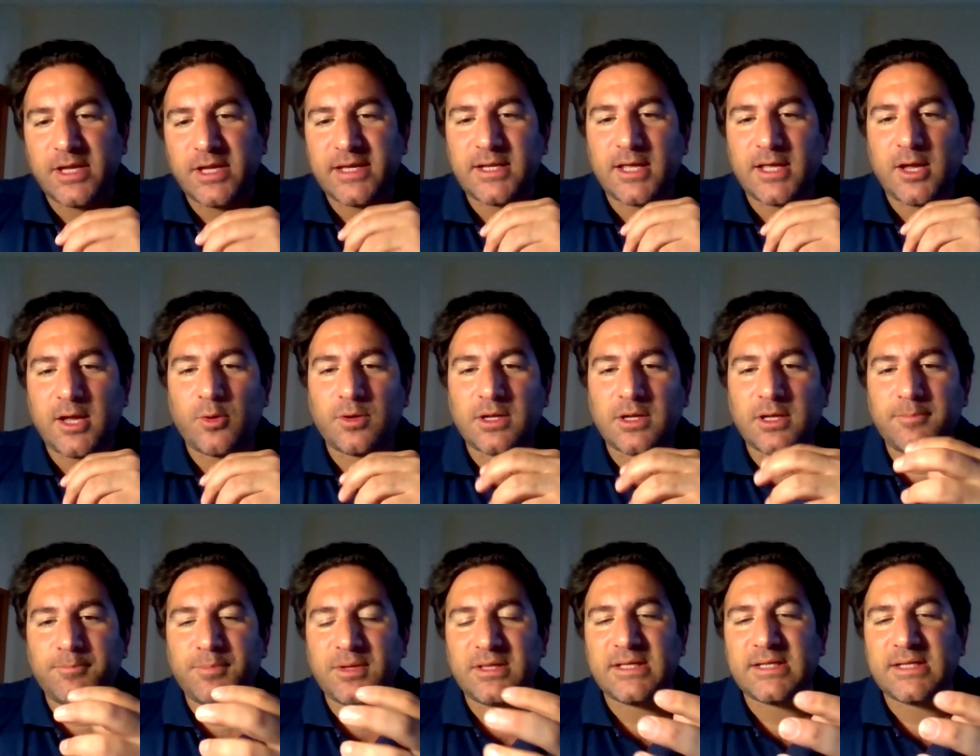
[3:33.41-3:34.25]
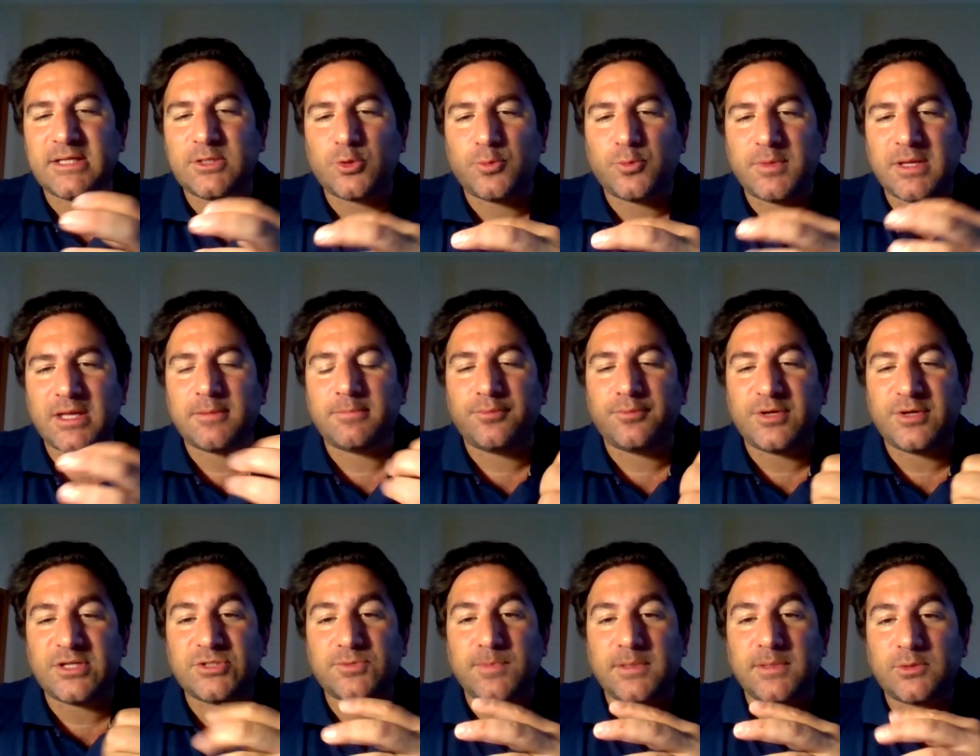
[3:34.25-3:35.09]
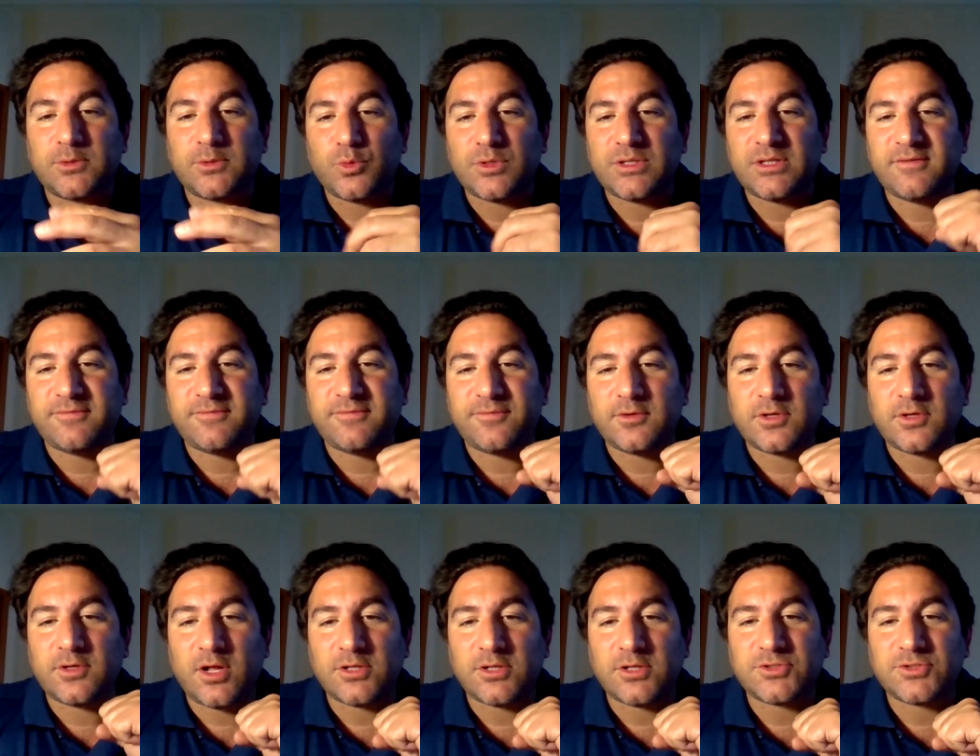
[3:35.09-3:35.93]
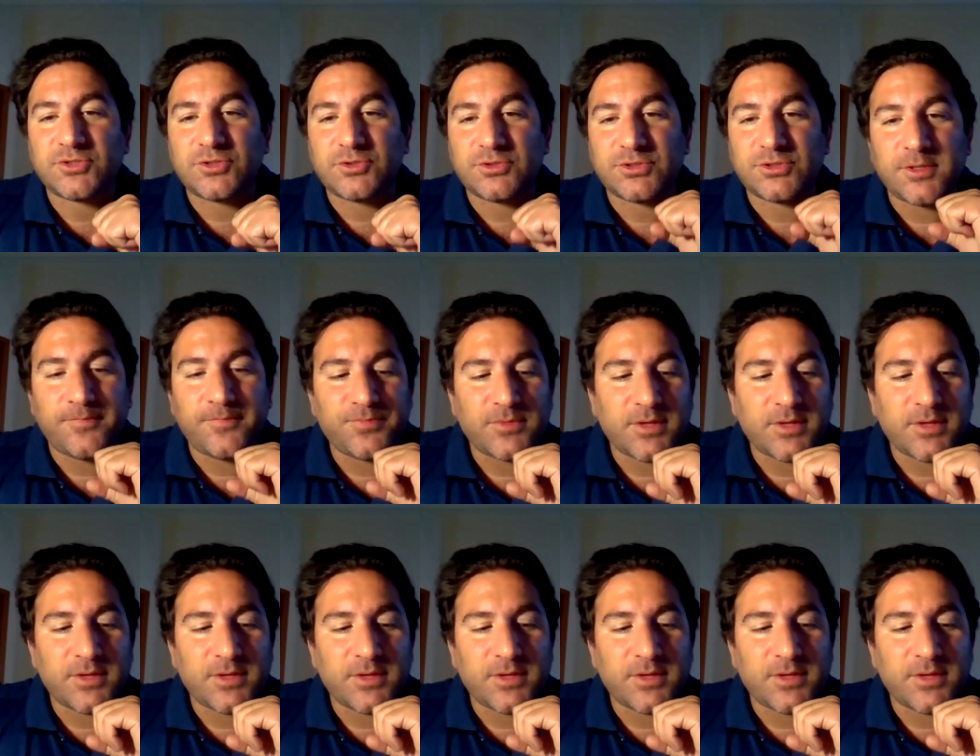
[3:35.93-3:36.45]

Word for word: and our ability to be a bridge between different cultures,